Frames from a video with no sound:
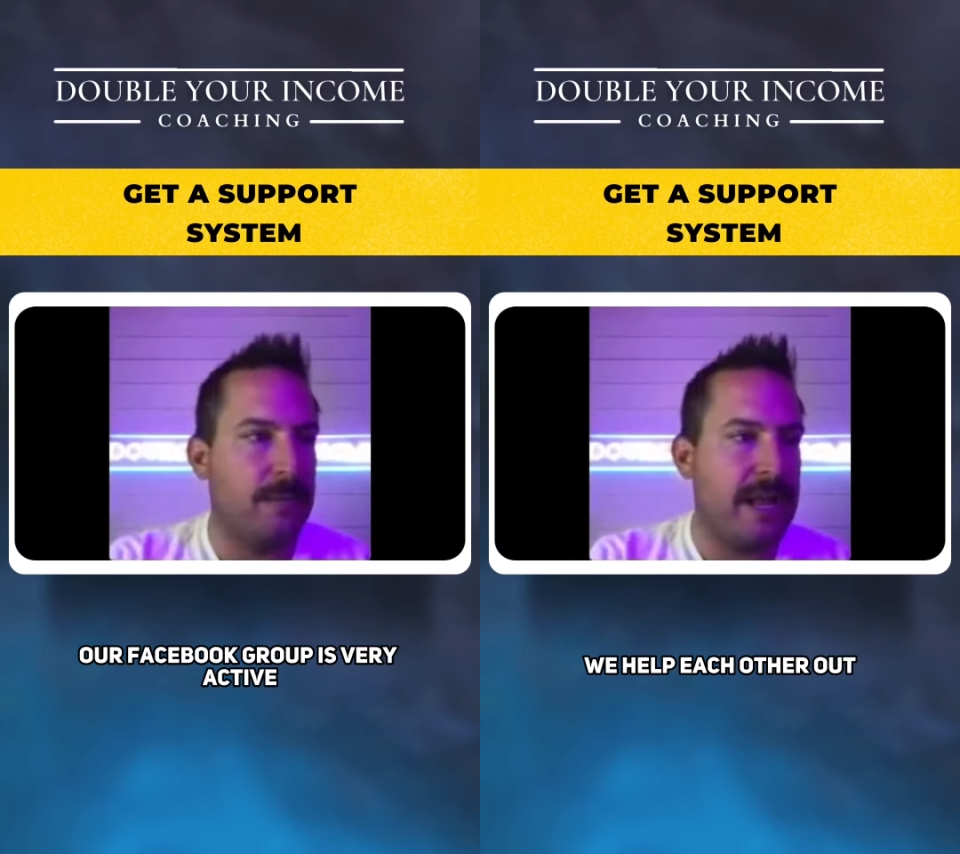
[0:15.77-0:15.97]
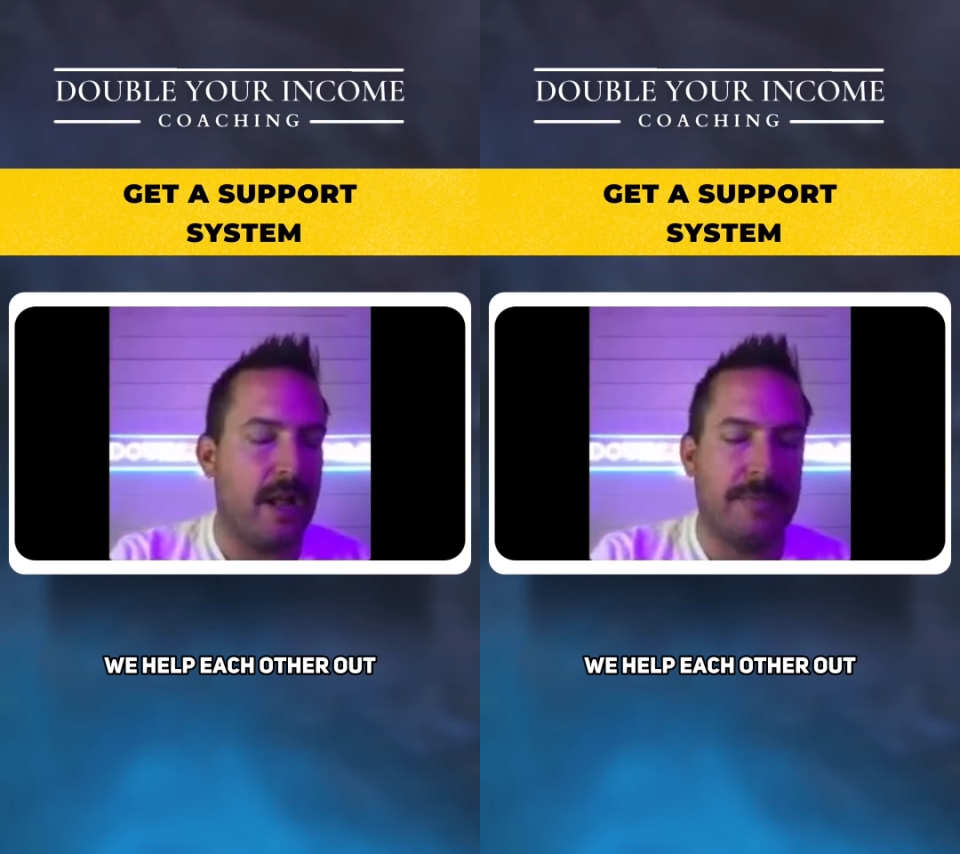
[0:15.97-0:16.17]

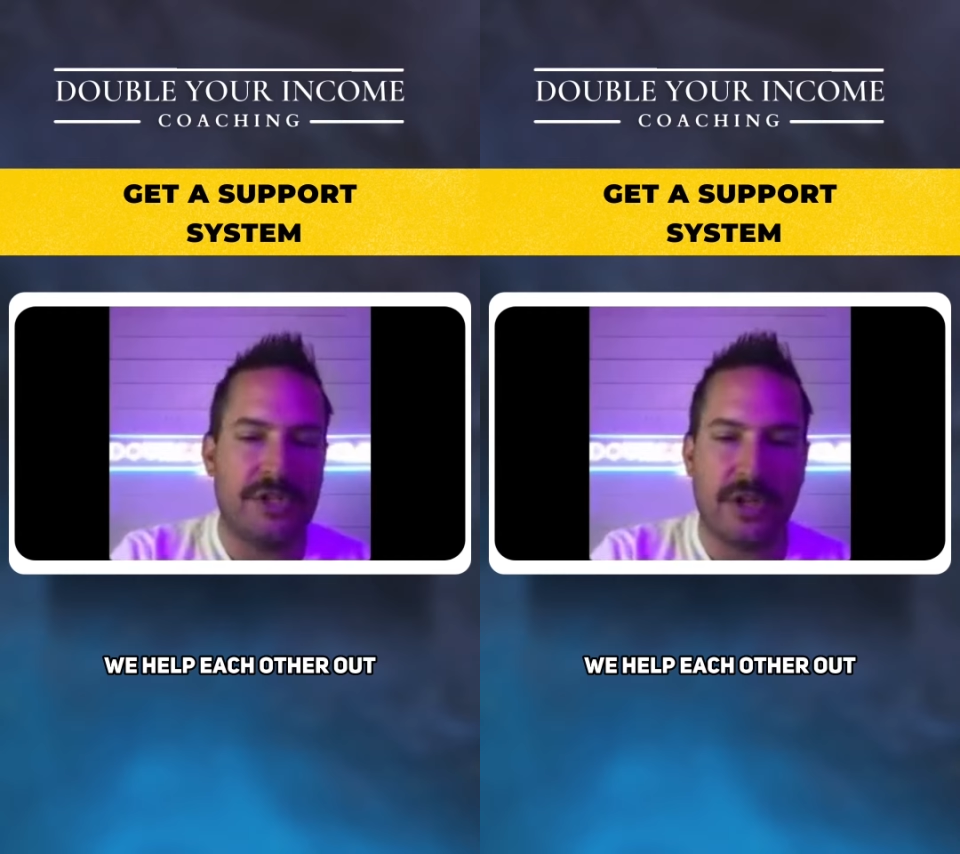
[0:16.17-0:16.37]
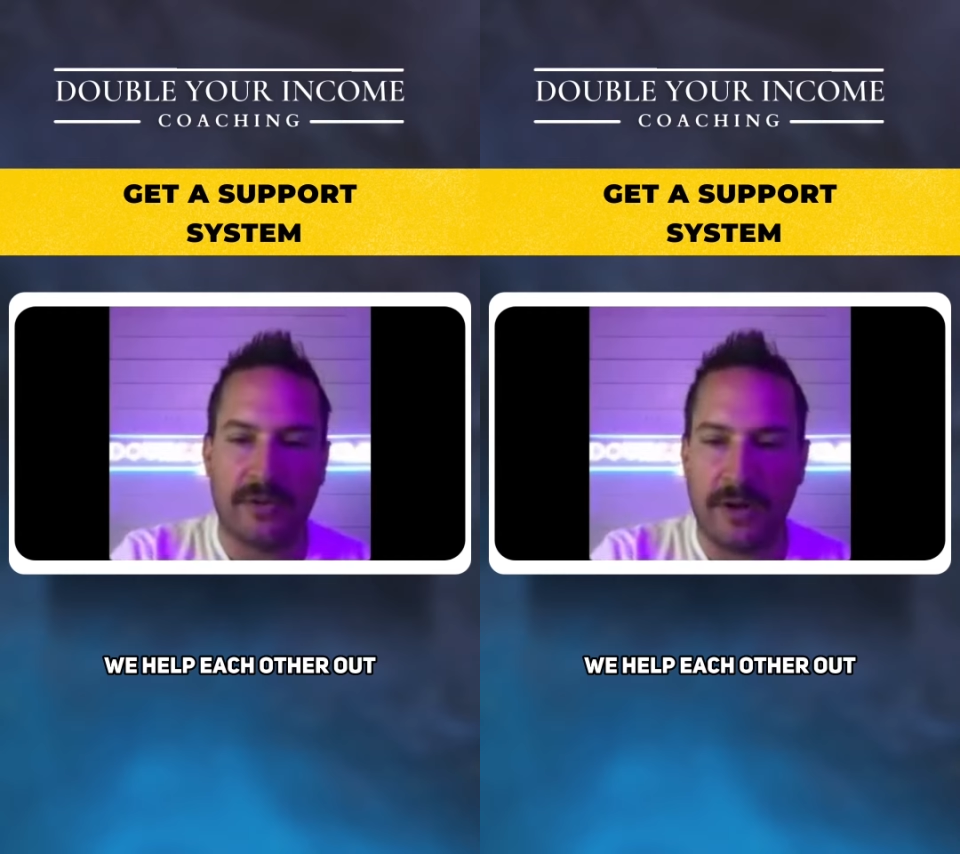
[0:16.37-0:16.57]
We help
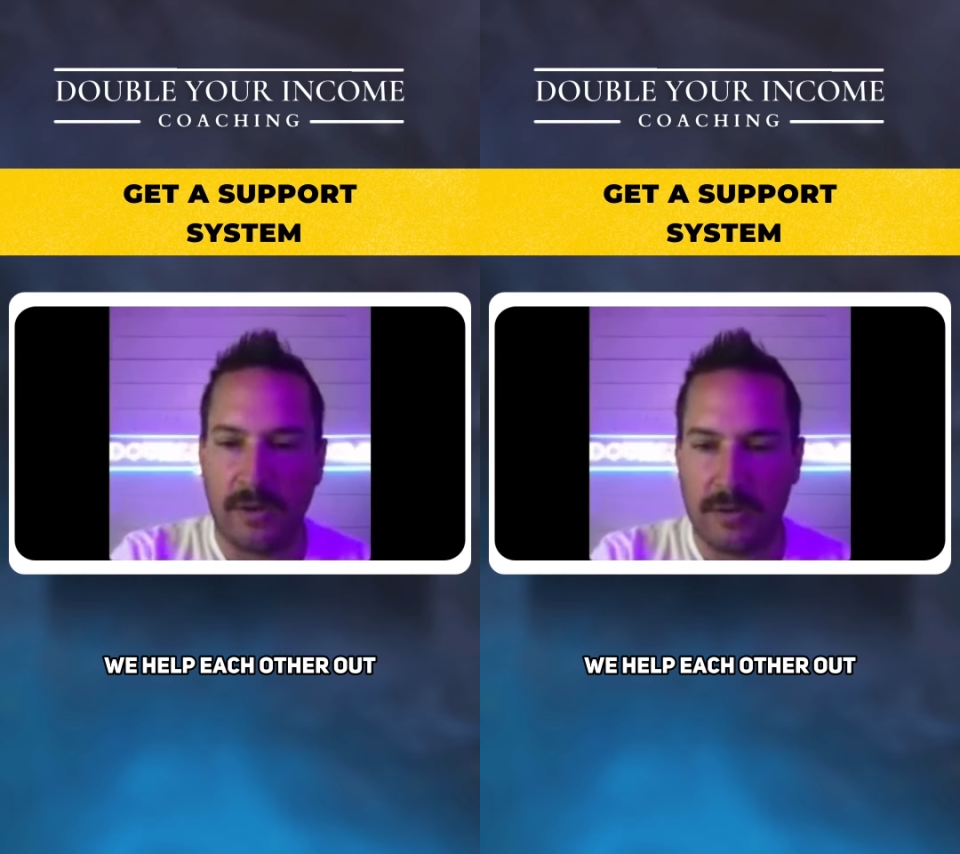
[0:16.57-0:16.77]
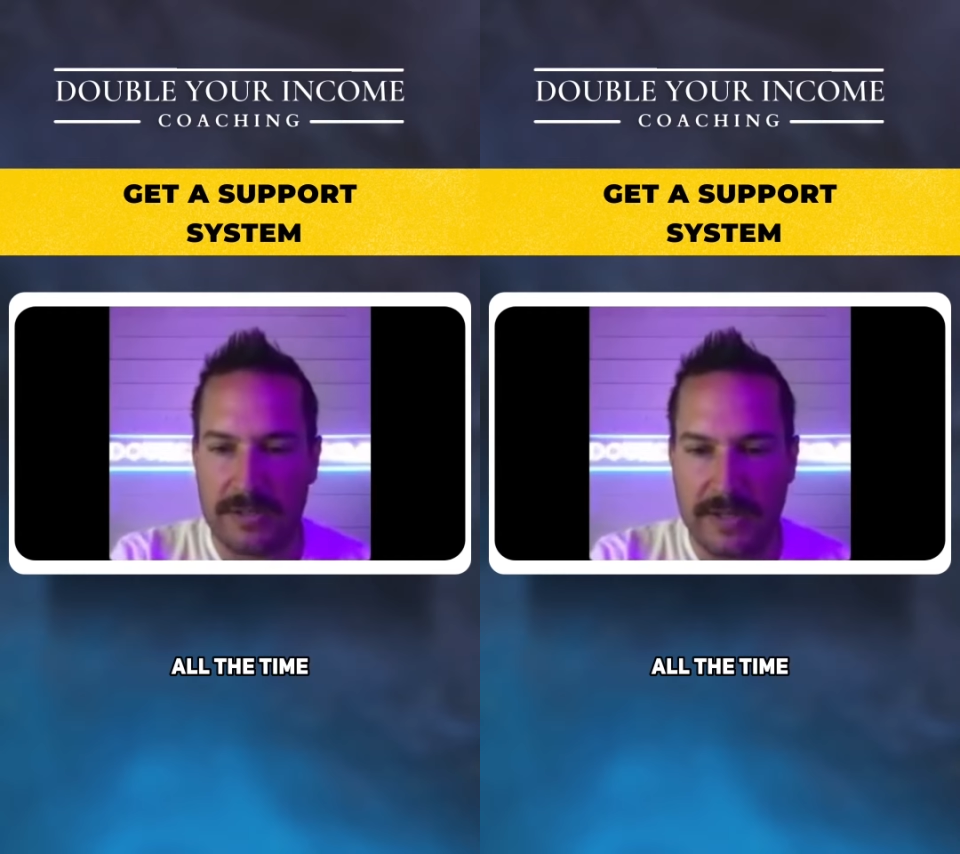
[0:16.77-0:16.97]
each other
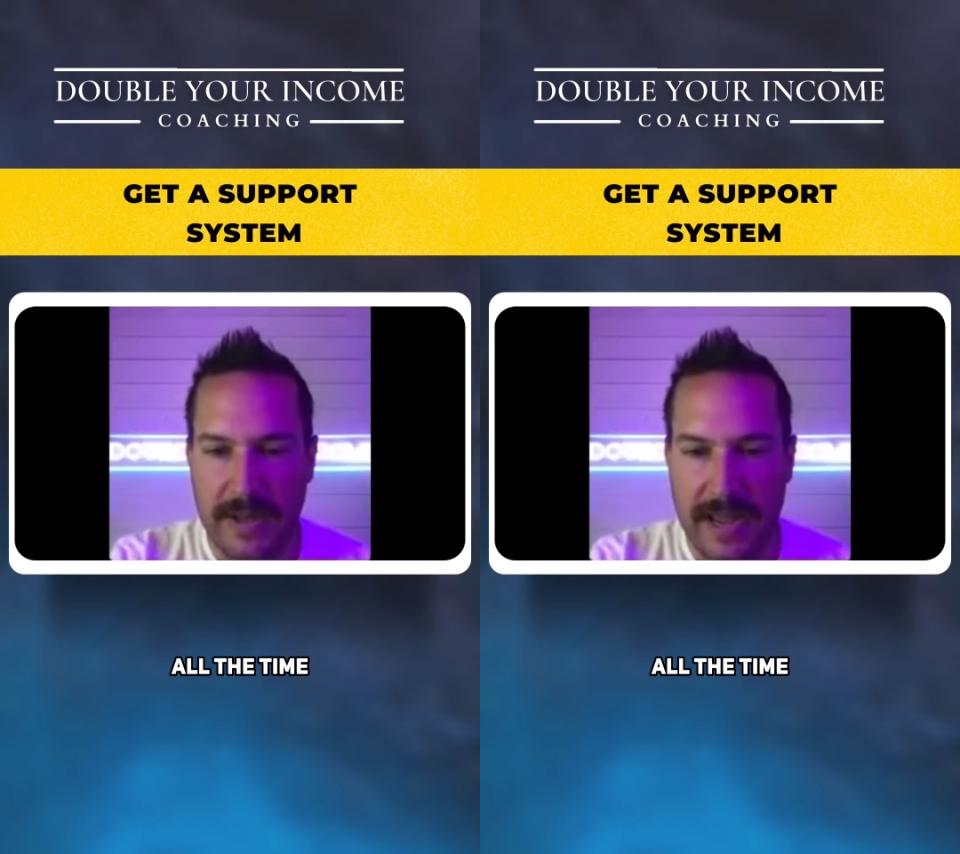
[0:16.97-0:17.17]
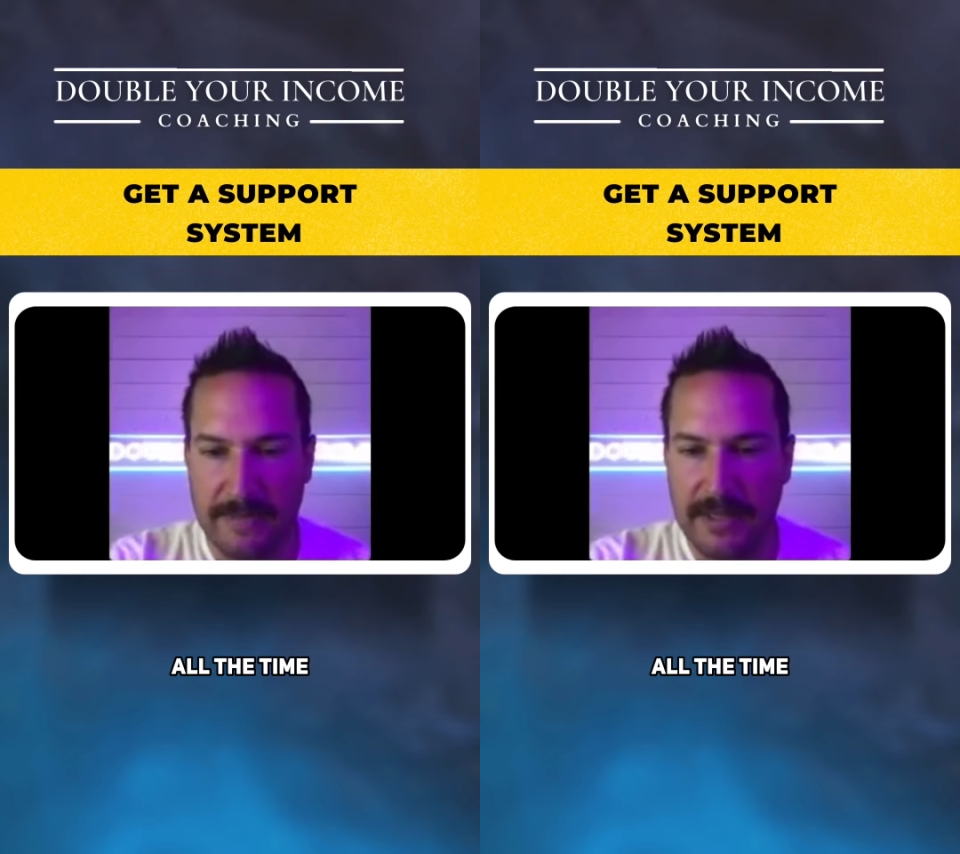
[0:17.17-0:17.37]
out all the
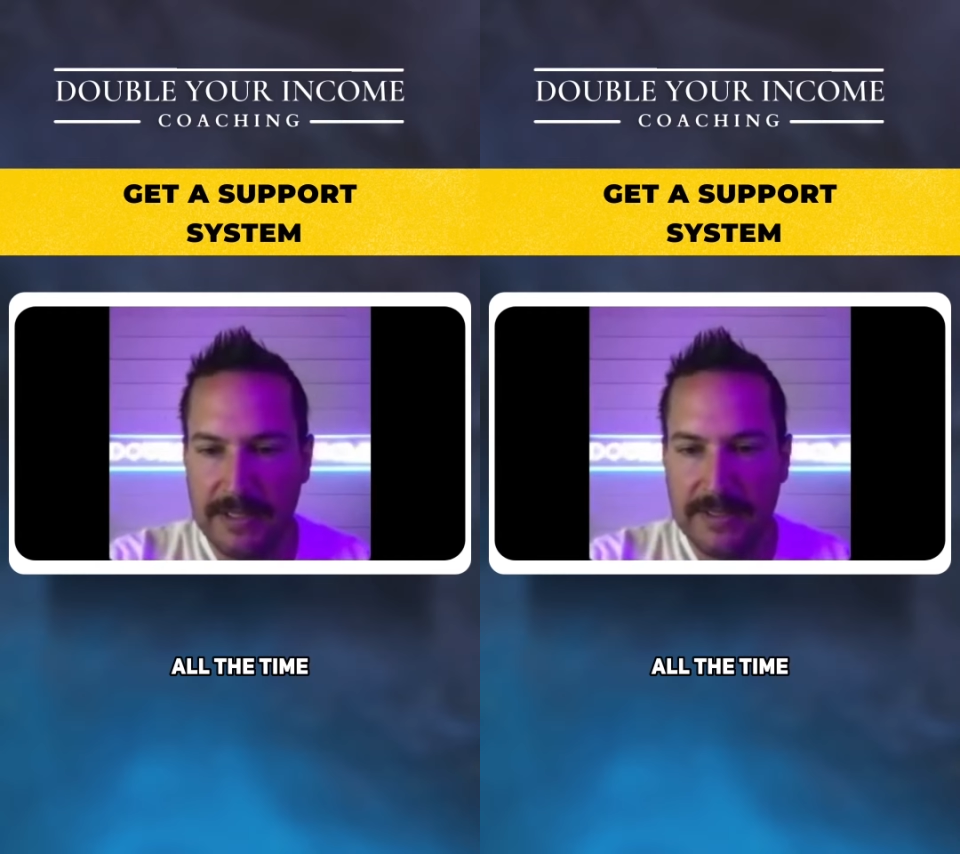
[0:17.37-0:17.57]
time.